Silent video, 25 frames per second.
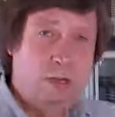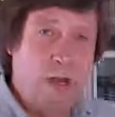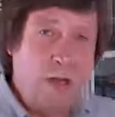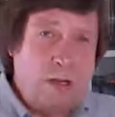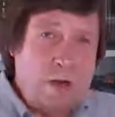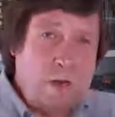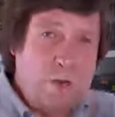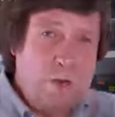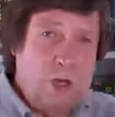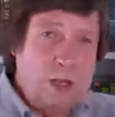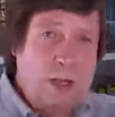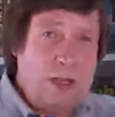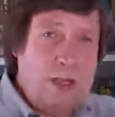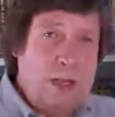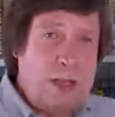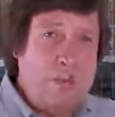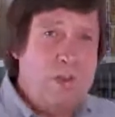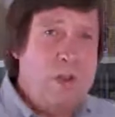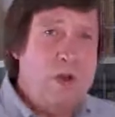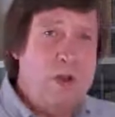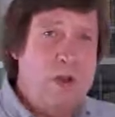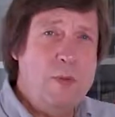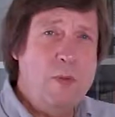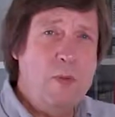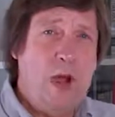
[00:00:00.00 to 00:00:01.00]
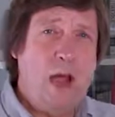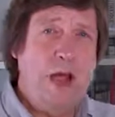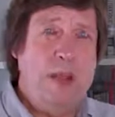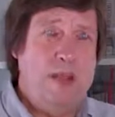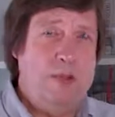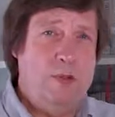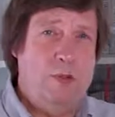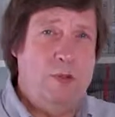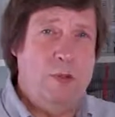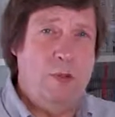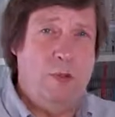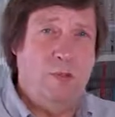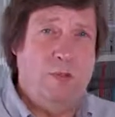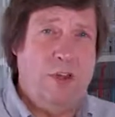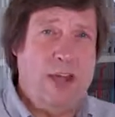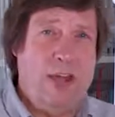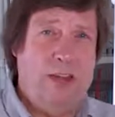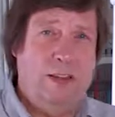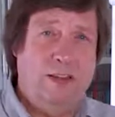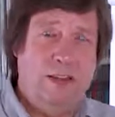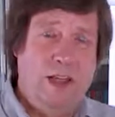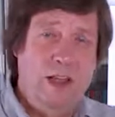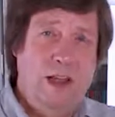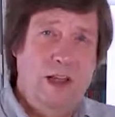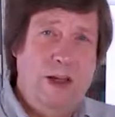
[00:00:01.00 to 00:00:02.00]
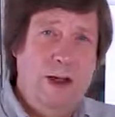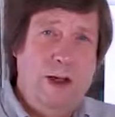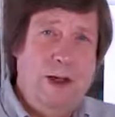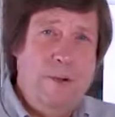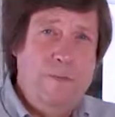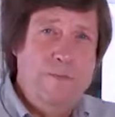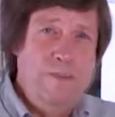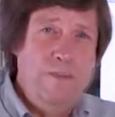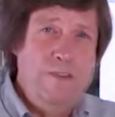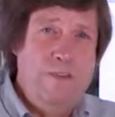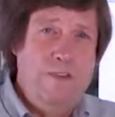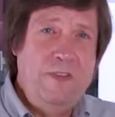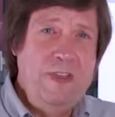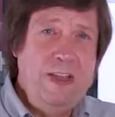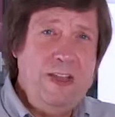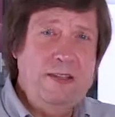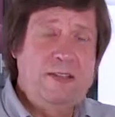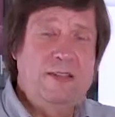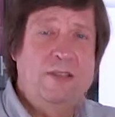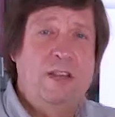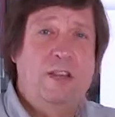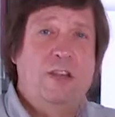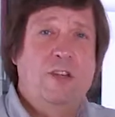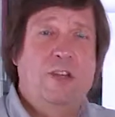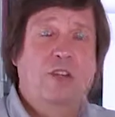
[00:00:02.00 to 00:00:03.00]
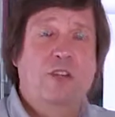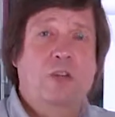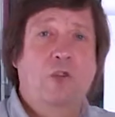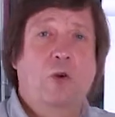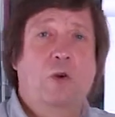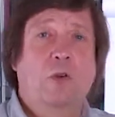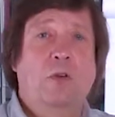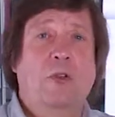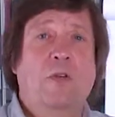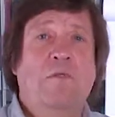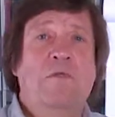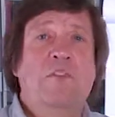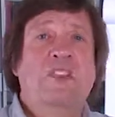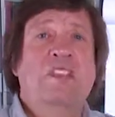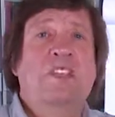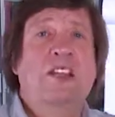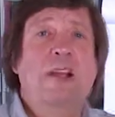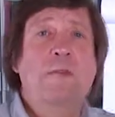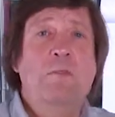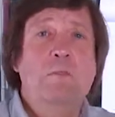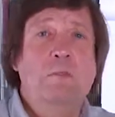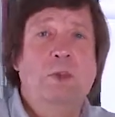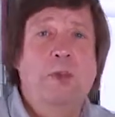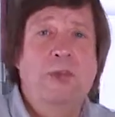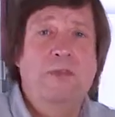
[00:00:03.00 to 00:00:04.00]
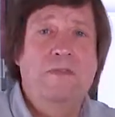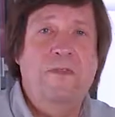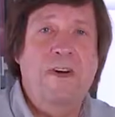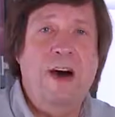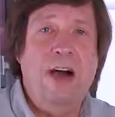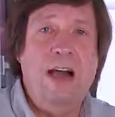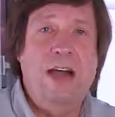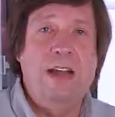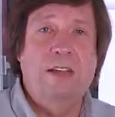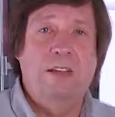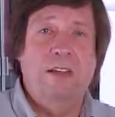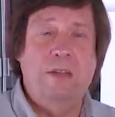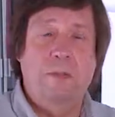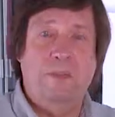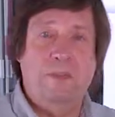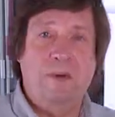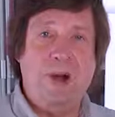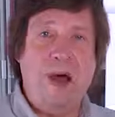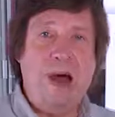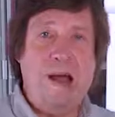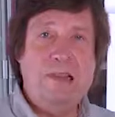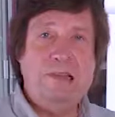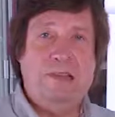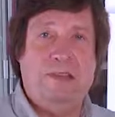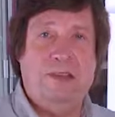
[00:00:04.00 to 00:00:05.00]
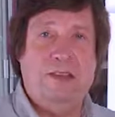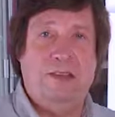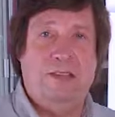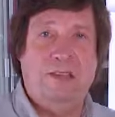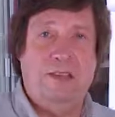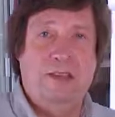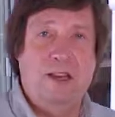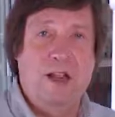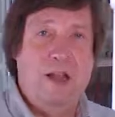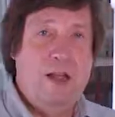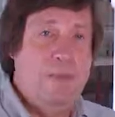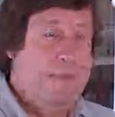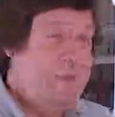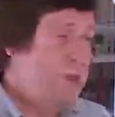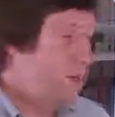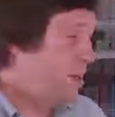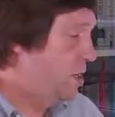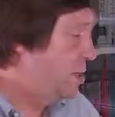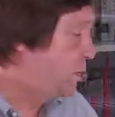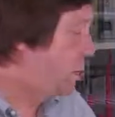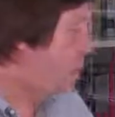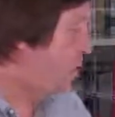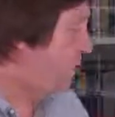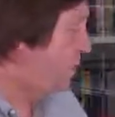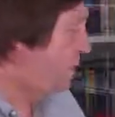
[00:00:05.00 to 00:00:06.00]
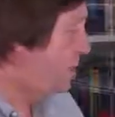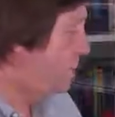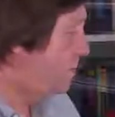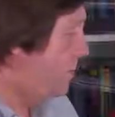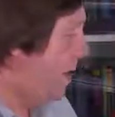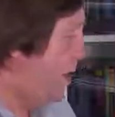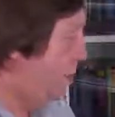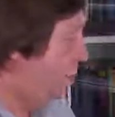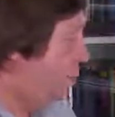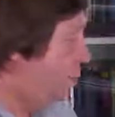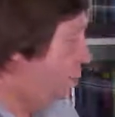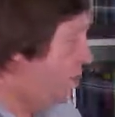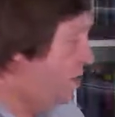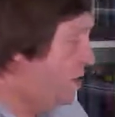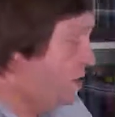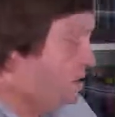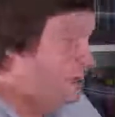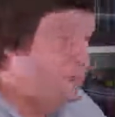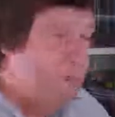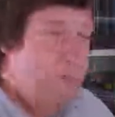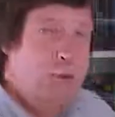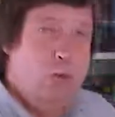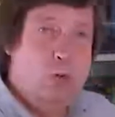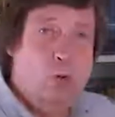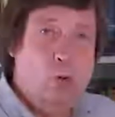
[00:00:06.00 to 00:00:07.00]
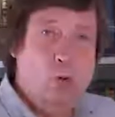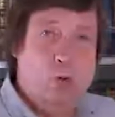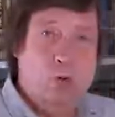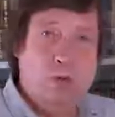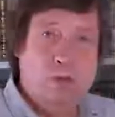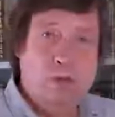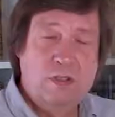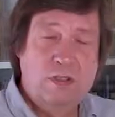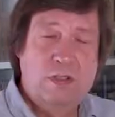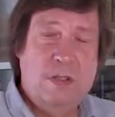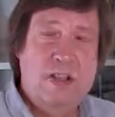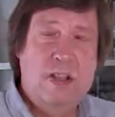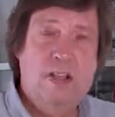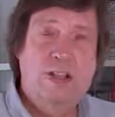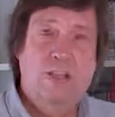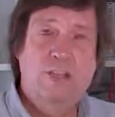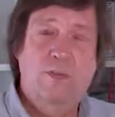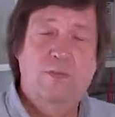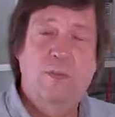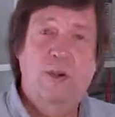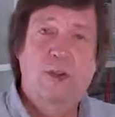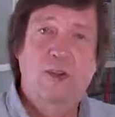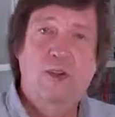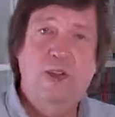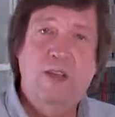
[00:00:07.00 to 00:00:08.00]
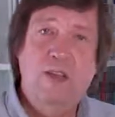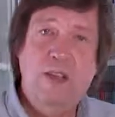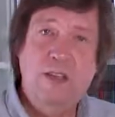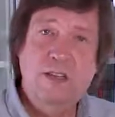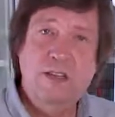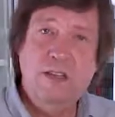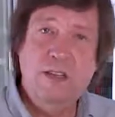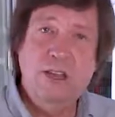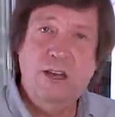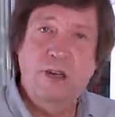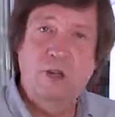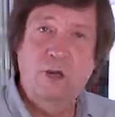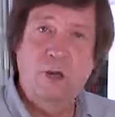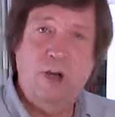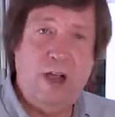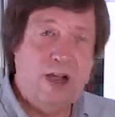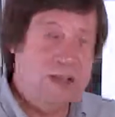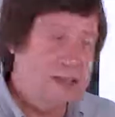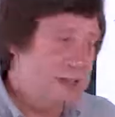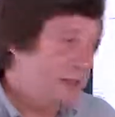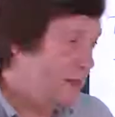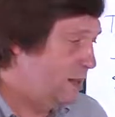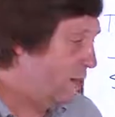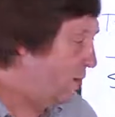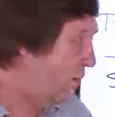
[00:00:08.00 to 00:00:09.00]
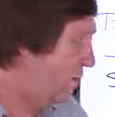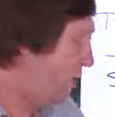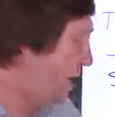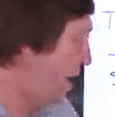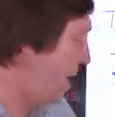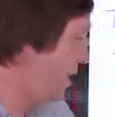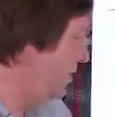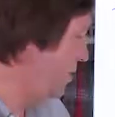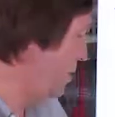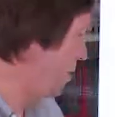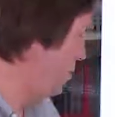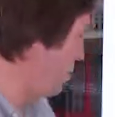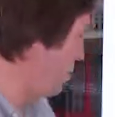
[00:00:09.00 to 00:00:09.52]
Let me remind you that this sort of simplifies the process, because with respect to these pools, it's much easier to identify the